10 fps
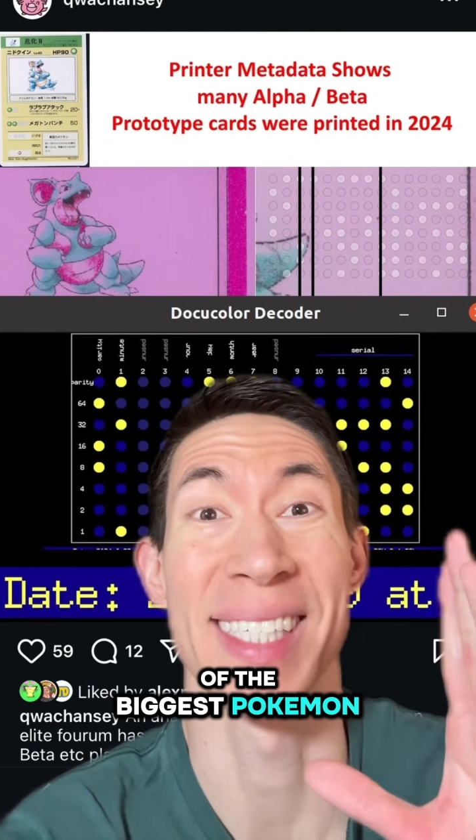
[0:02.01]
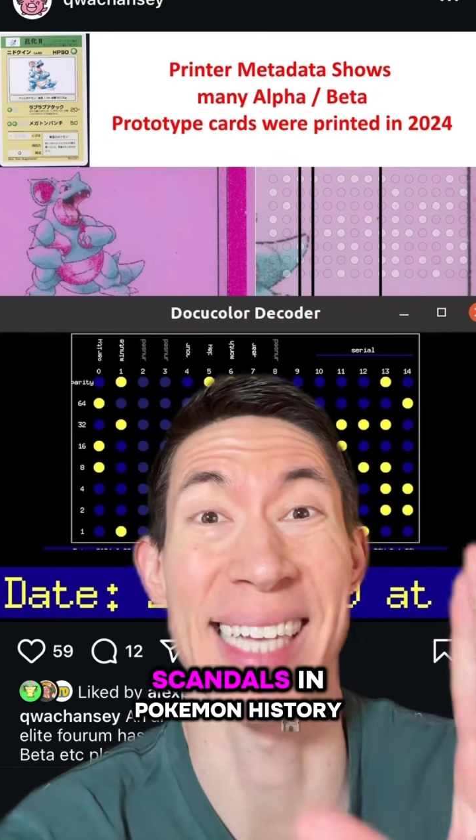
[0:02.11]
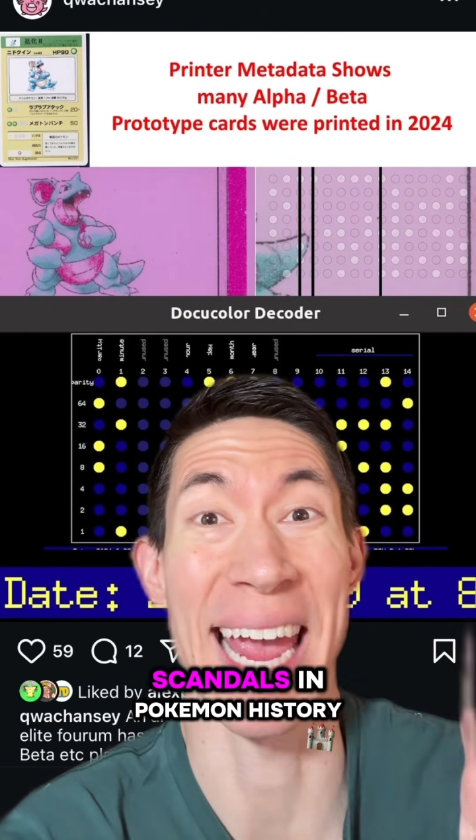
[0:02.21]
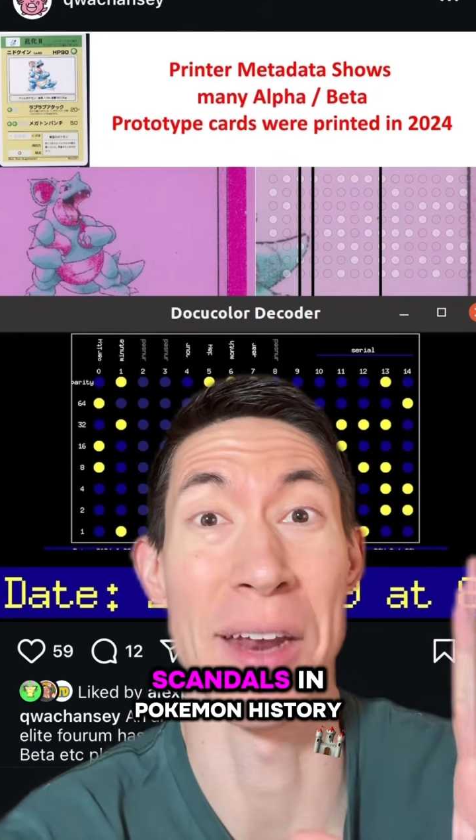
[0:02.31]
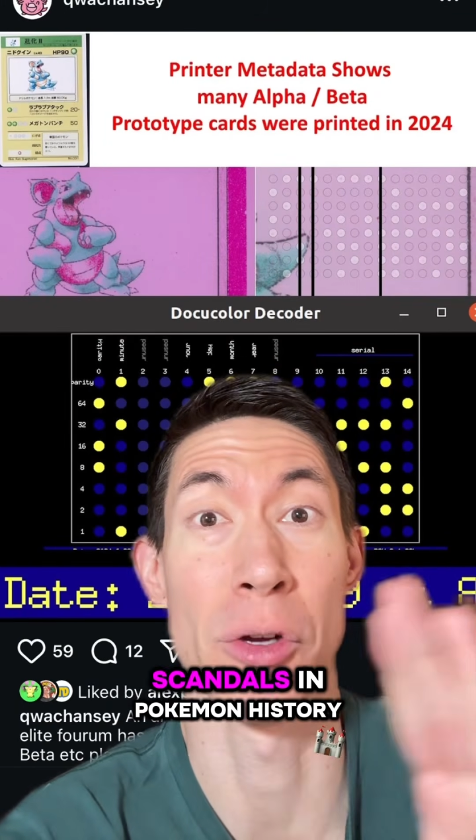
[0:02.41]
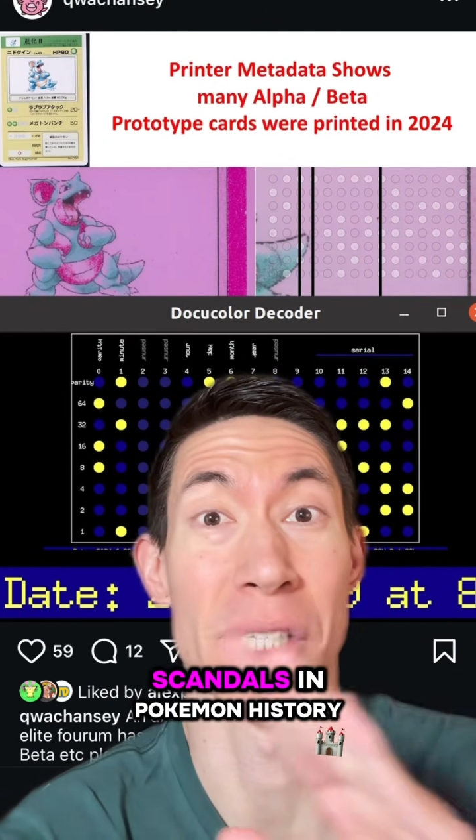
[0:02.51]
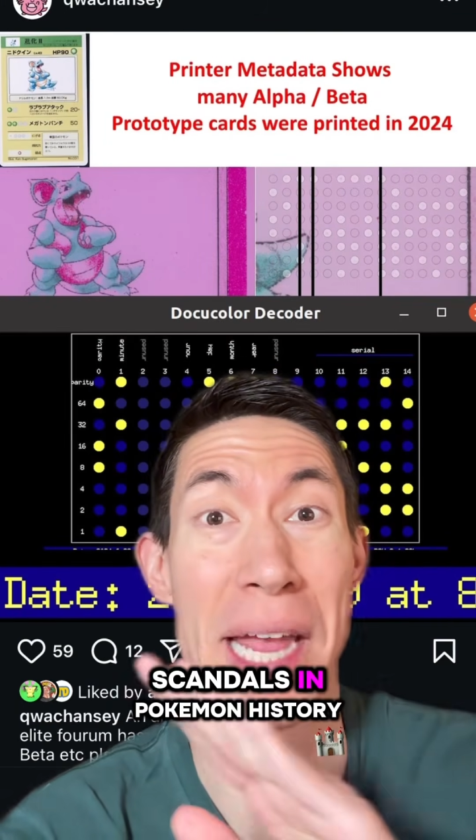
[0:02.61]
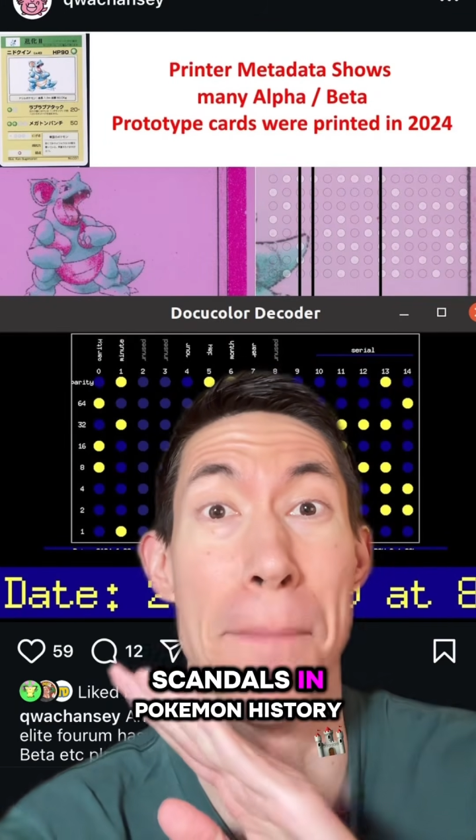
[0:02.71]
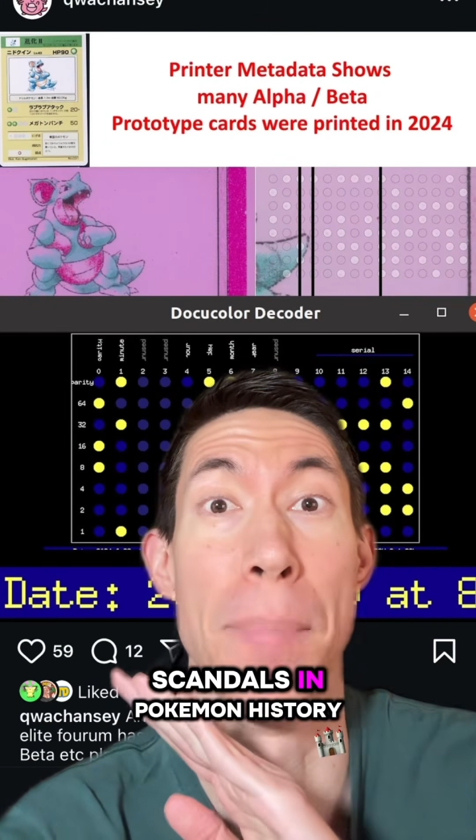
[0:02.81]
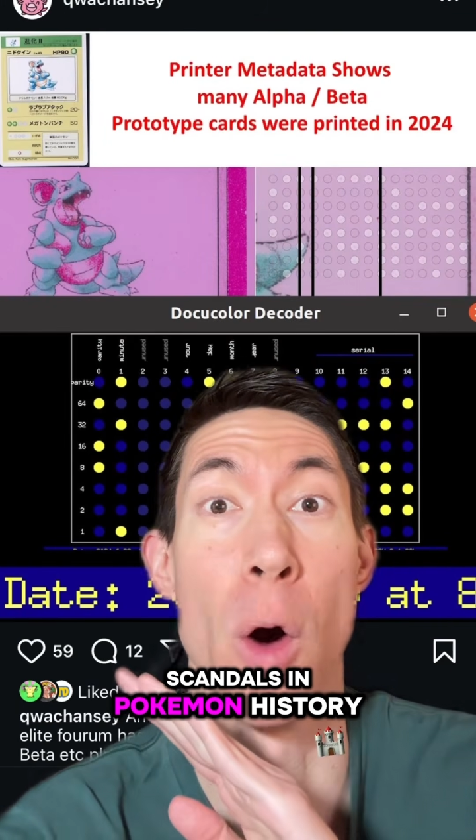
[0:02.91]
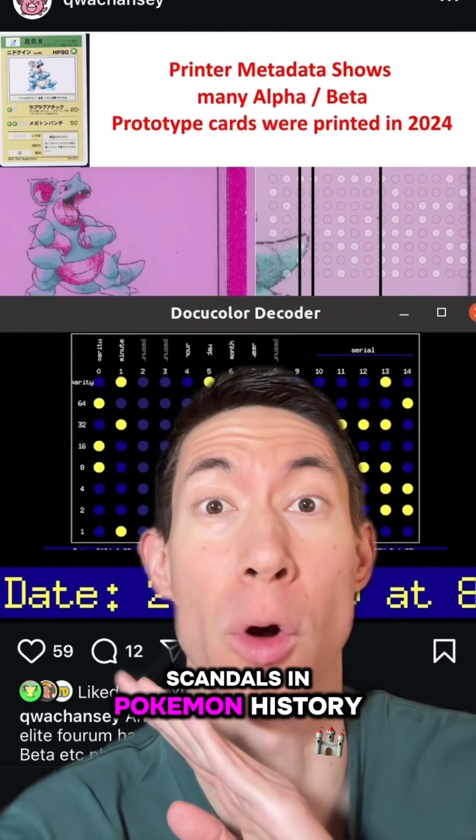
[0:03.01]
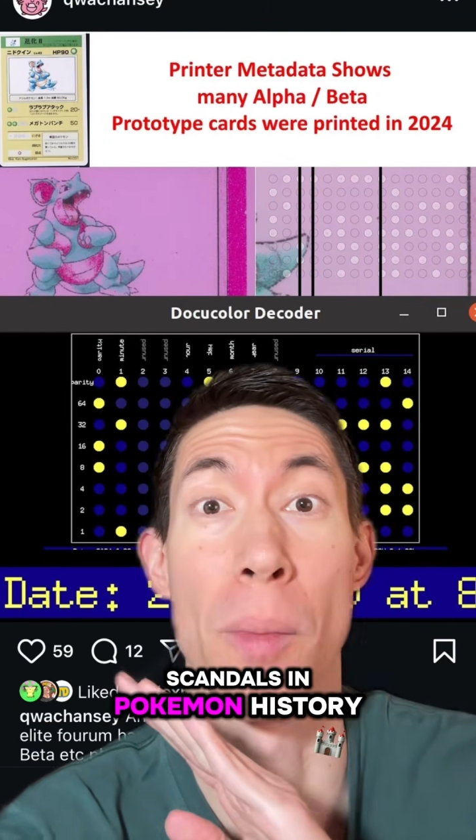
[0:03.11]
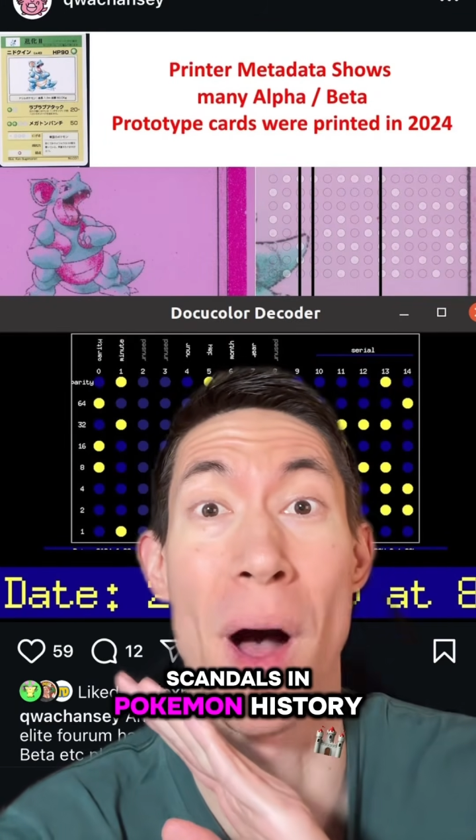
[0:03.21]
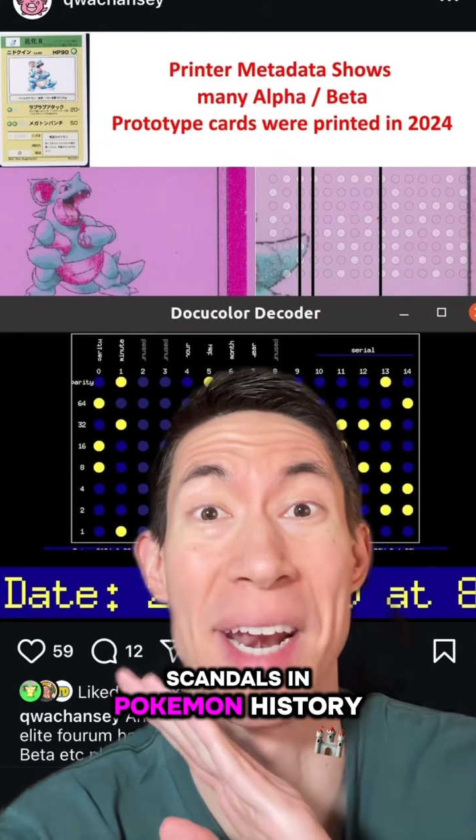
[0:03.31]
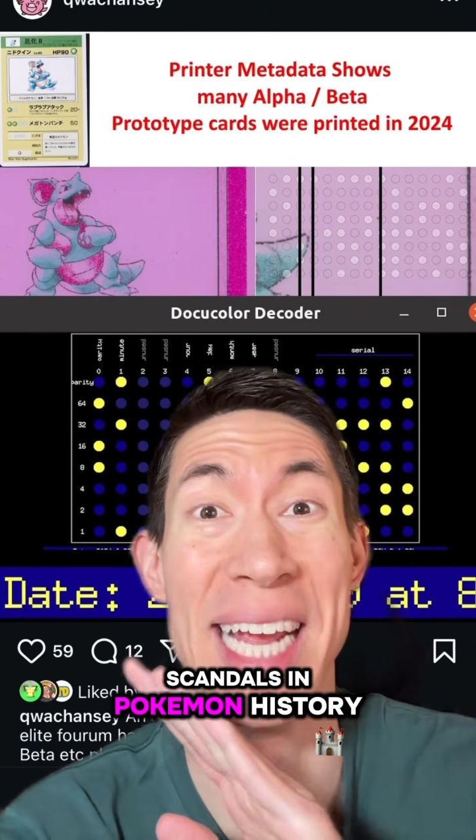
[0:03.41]
scandals in
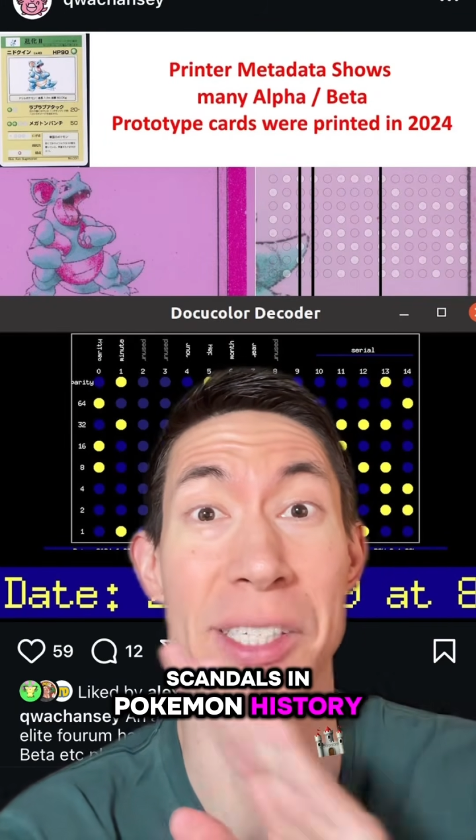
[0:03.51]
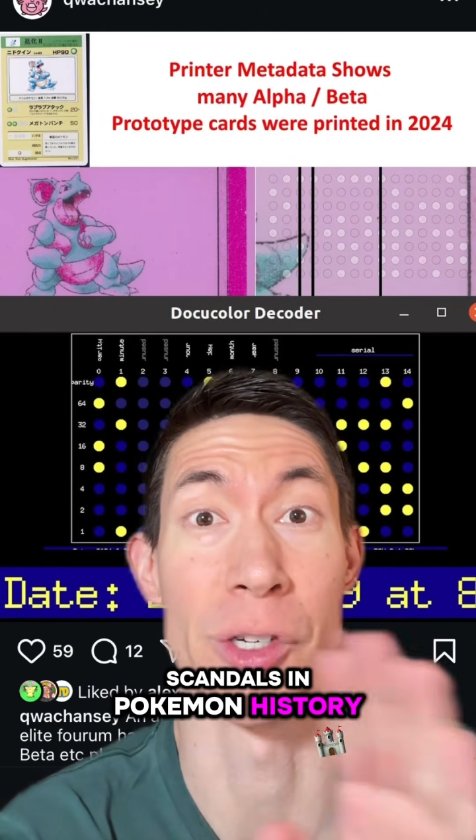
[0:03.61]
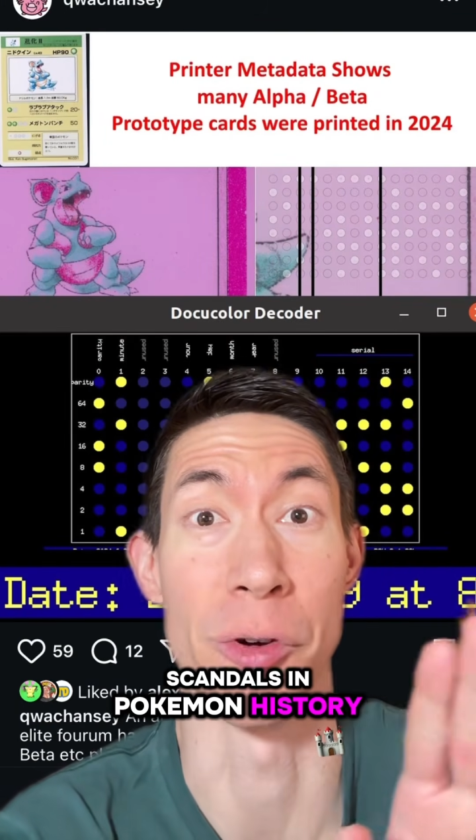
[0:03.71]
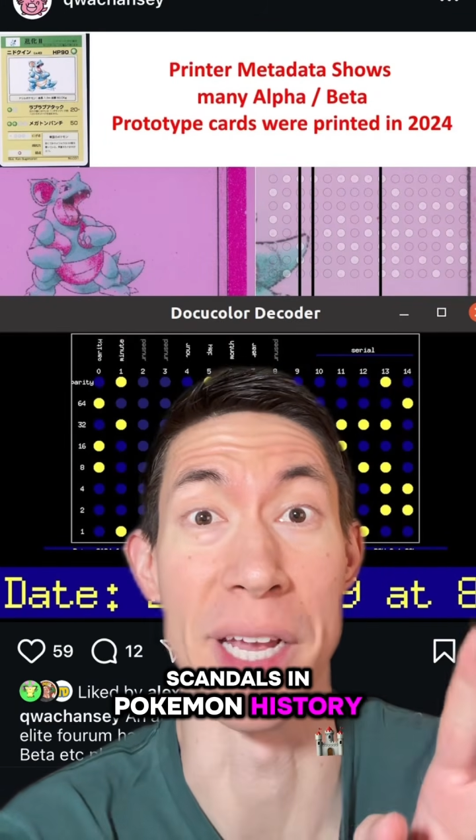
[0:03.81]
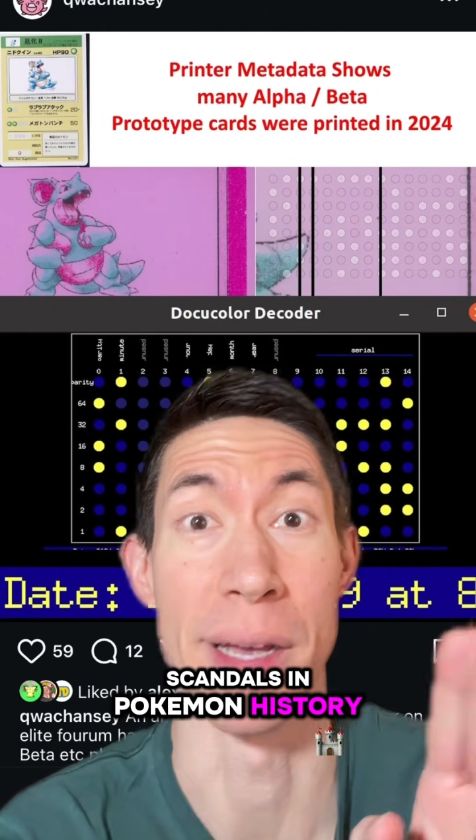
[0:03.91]
Pokemon history,